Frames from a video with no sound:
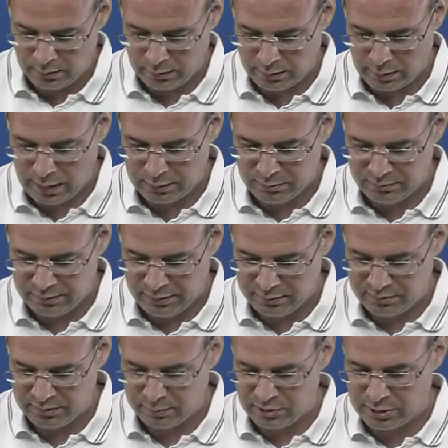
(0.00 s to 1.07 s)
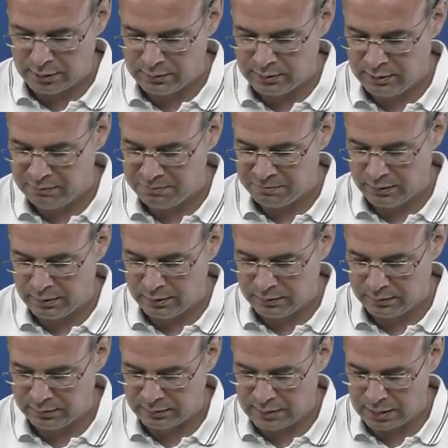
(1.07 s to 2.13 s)
unreal subjunctive,
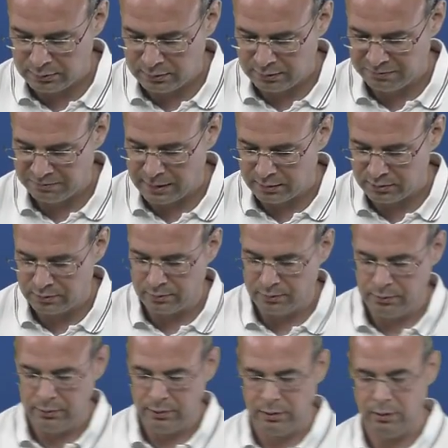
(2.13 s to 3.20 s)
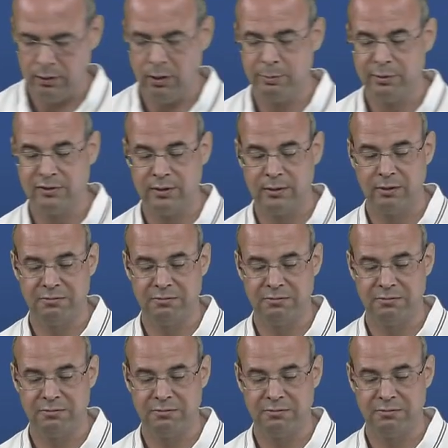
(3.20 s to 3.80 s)
counterfactual, opposite of